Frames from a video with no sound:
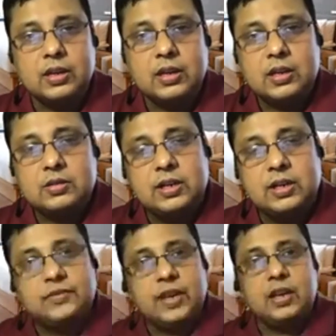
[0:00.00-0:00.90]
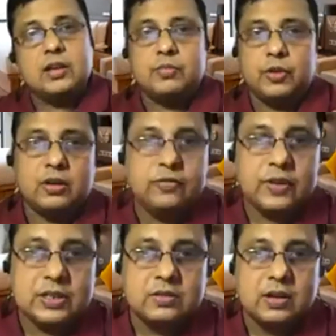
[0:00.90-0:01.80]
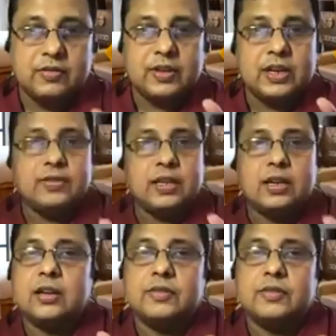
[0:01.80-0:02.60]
So it is very important first to have a very, very clear vision.